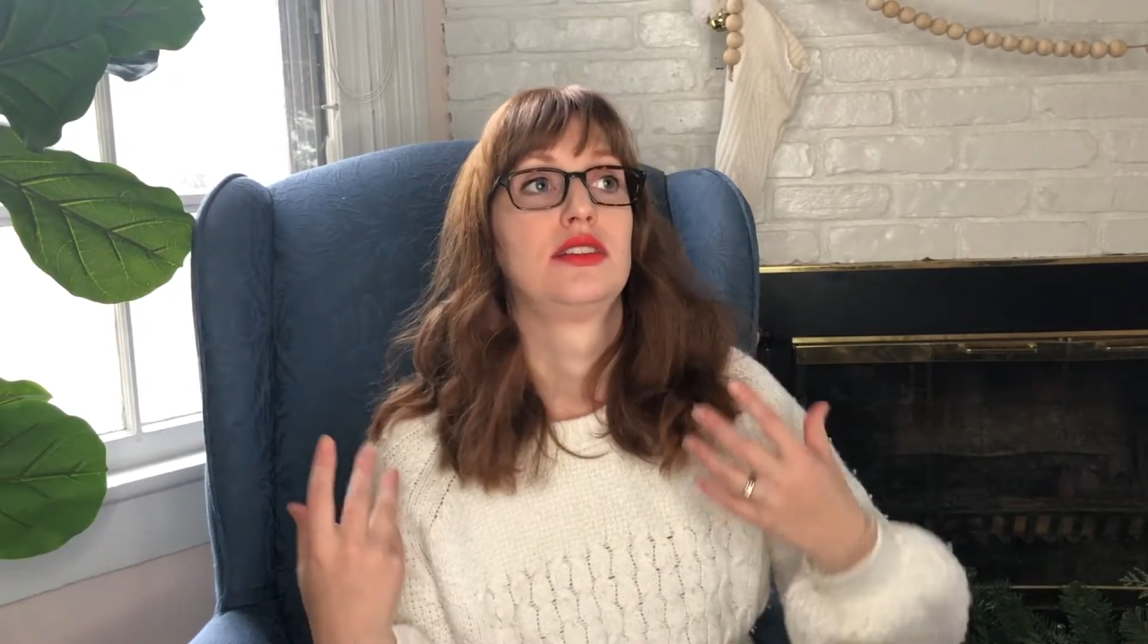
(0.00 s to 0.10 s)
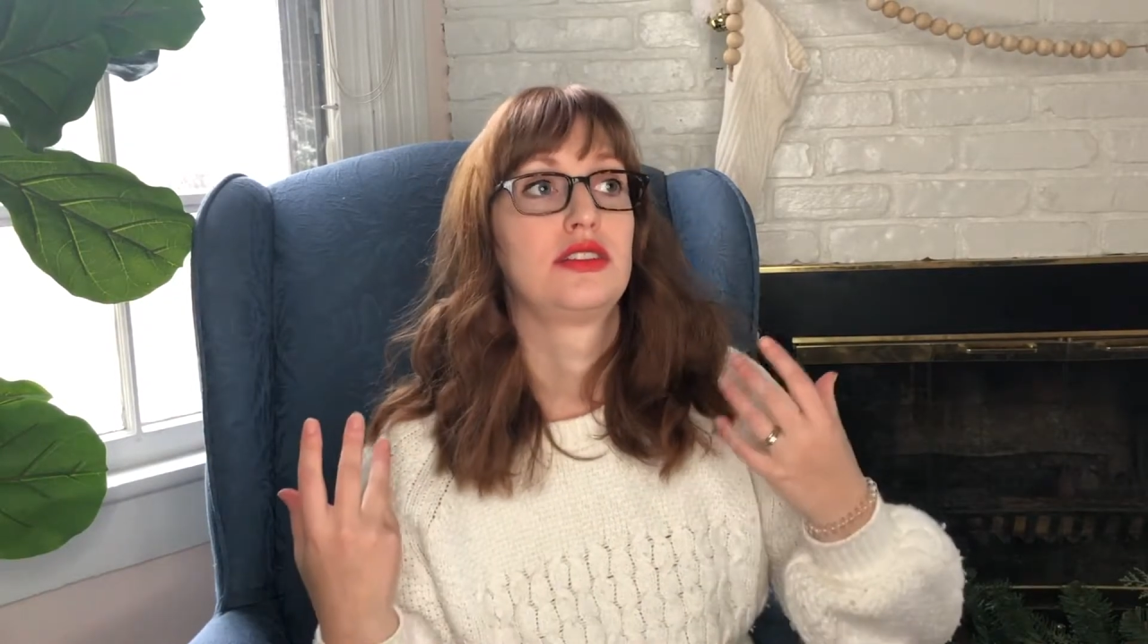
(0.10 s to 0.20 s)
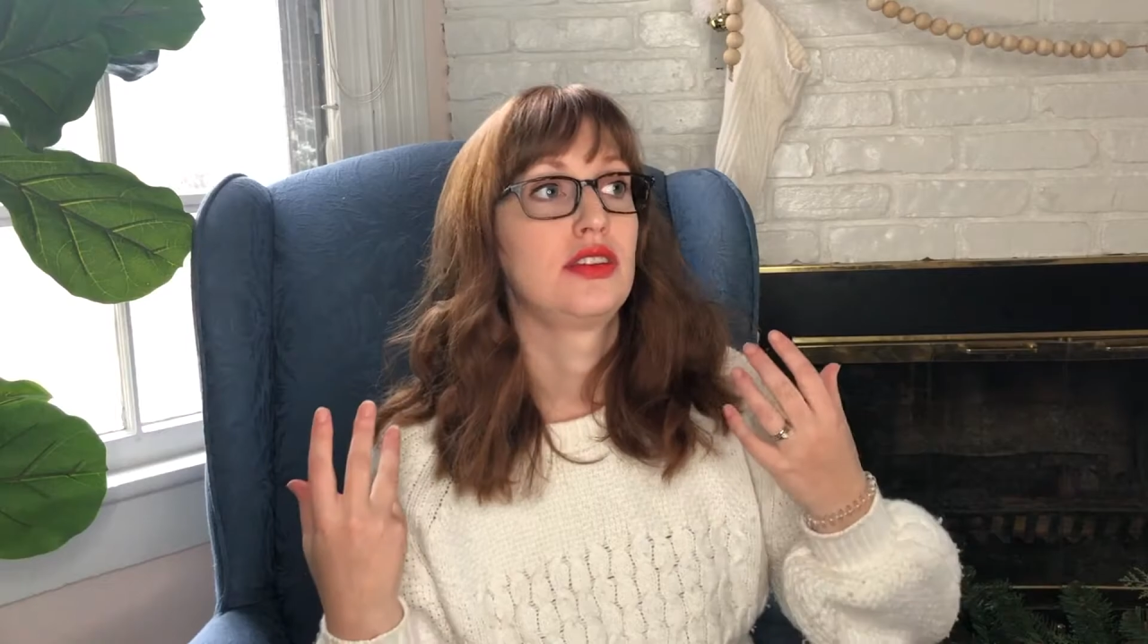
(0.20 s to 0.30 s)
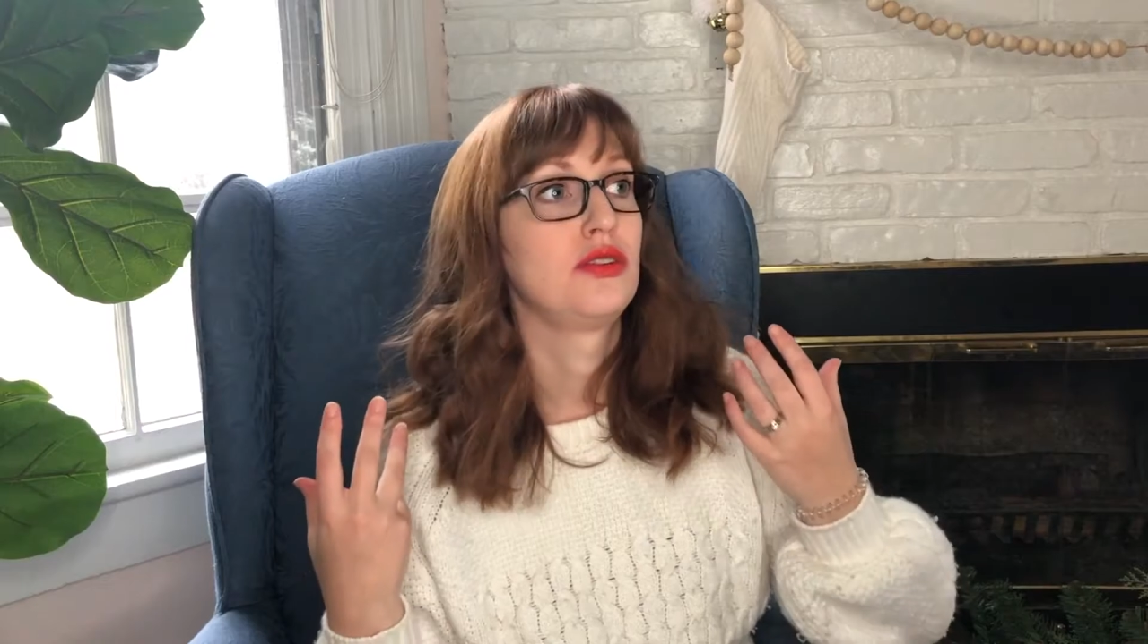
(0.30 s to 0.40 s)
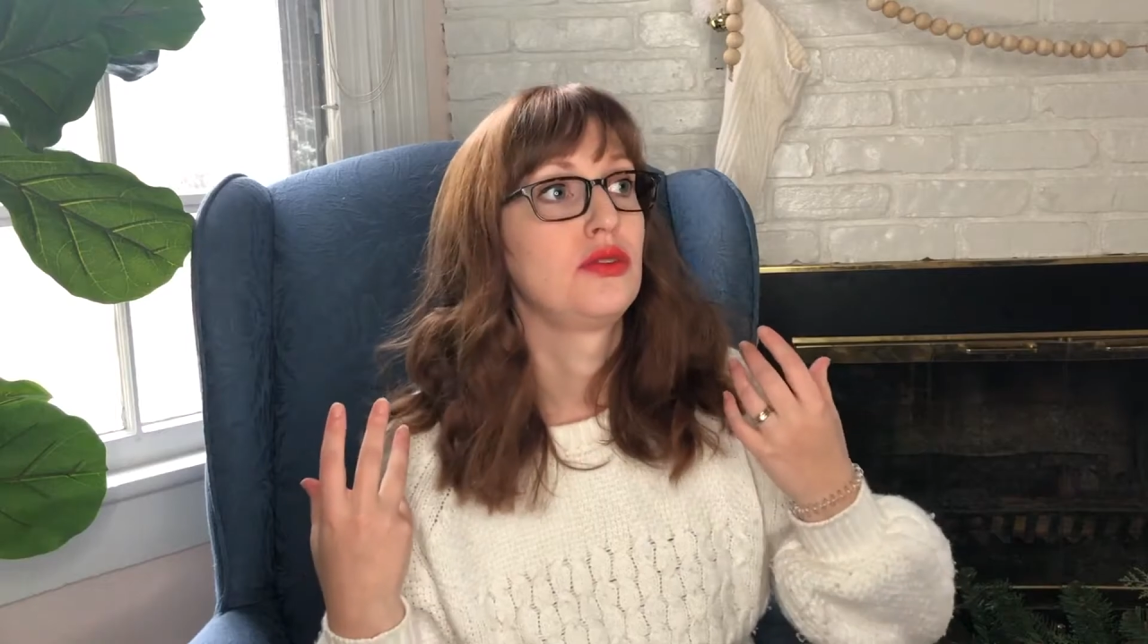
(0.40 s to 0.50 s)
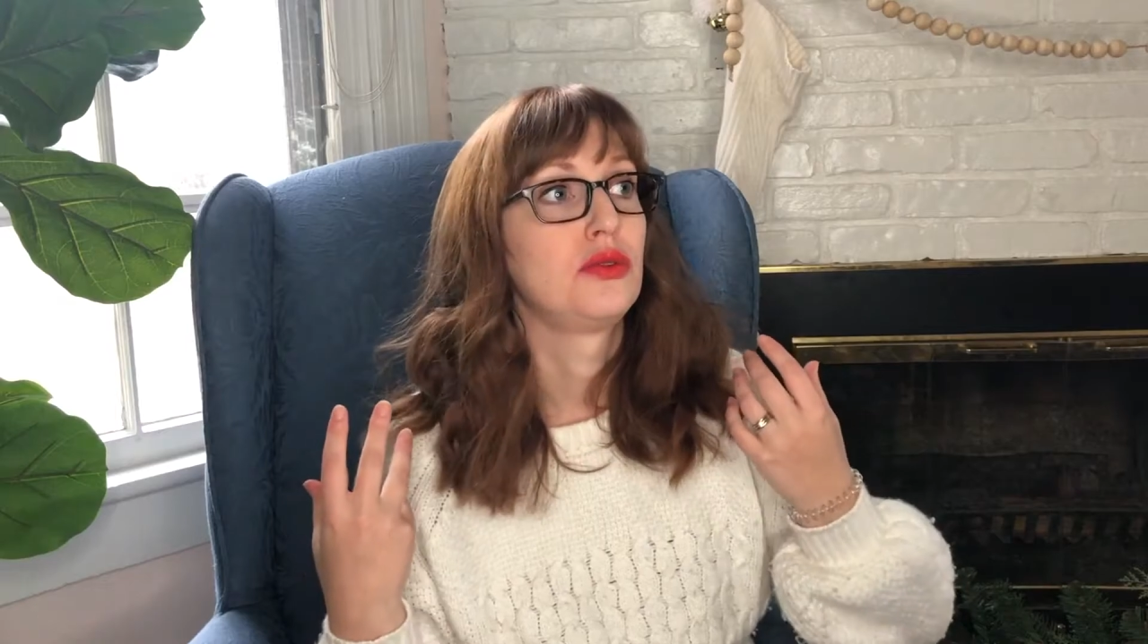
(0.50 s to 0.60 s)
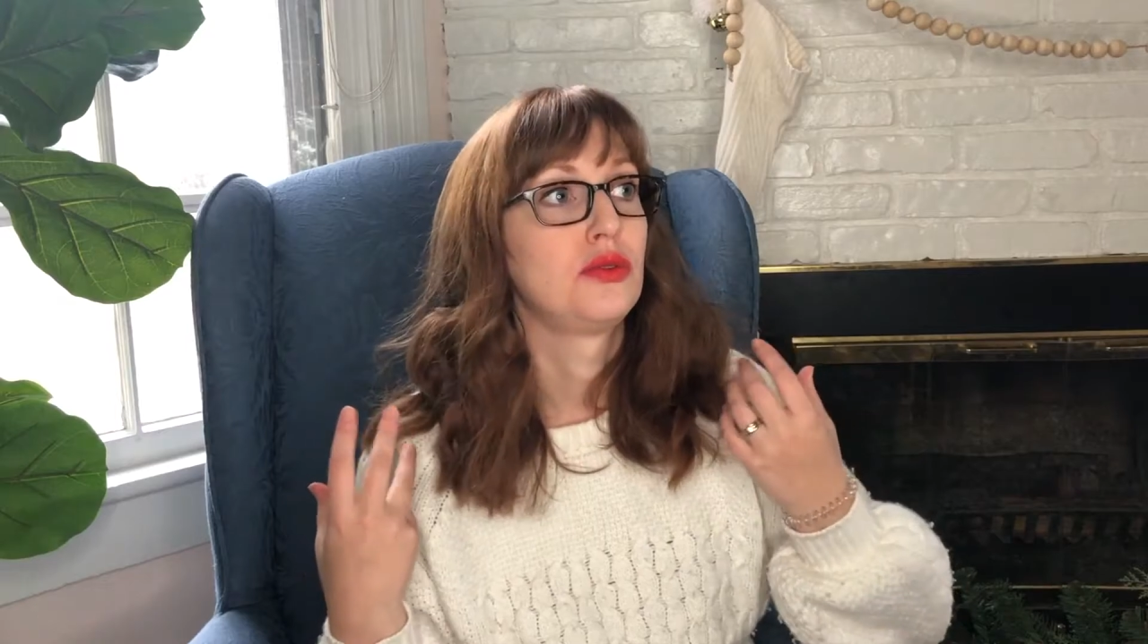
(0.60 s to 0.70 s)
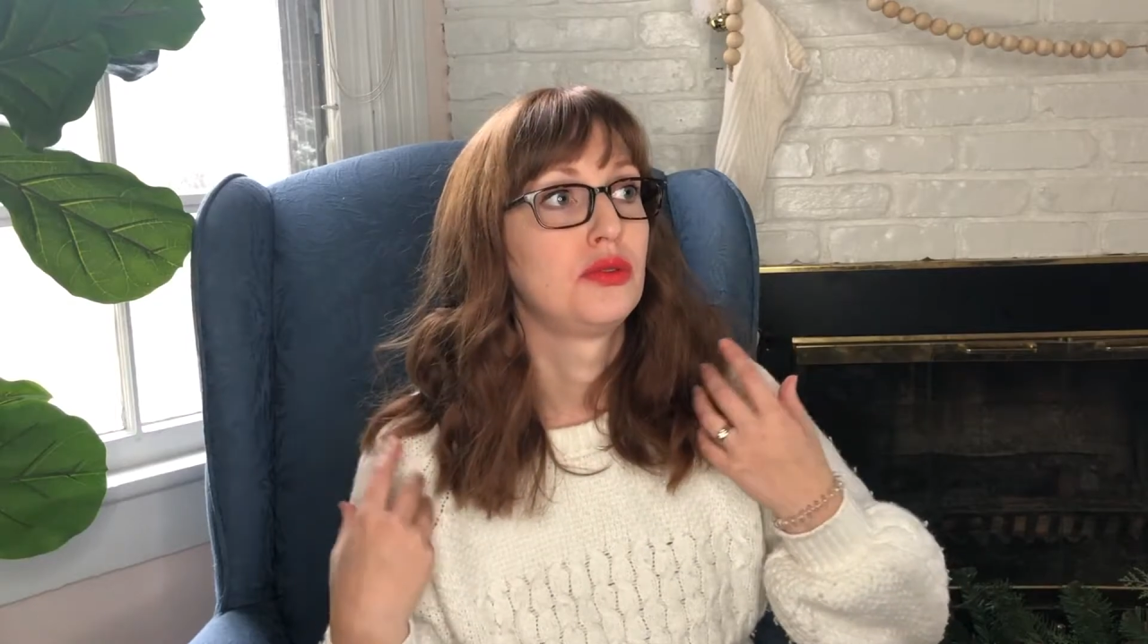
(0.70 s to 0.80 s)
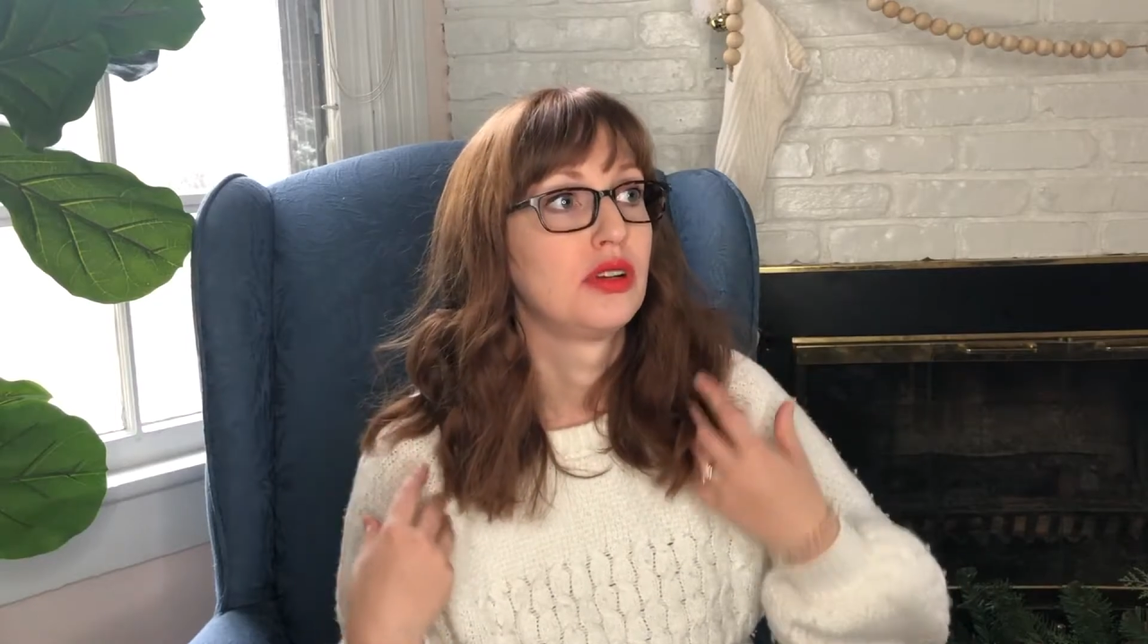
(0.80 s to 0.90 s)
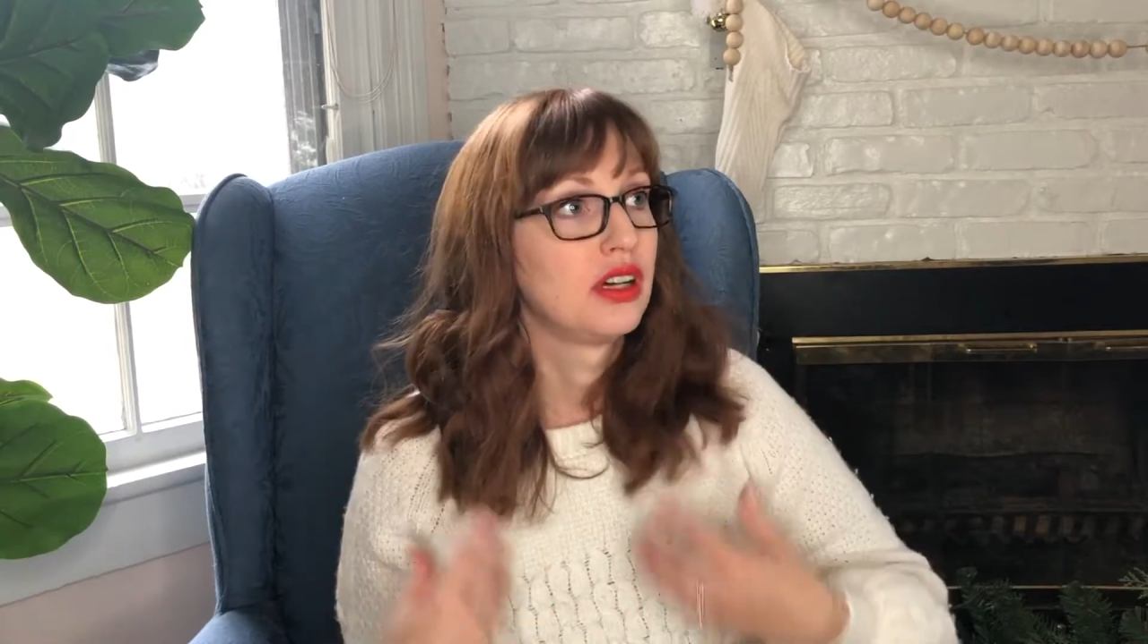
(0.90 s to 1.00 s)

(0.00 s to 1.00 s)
to